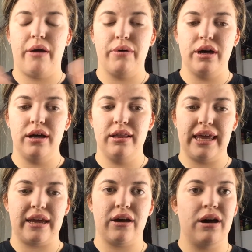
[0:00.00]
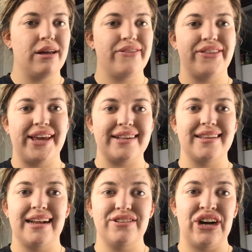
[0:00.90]
will link all of the
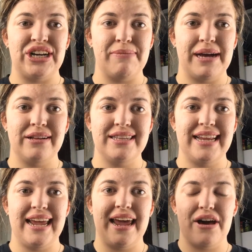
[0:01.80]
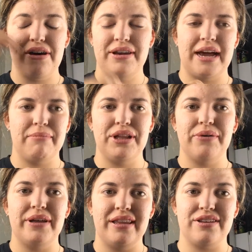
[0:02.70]
things that I talked about today down
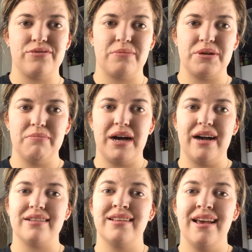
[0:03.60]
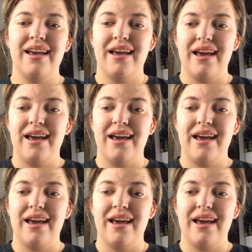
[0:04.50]
below in the description box.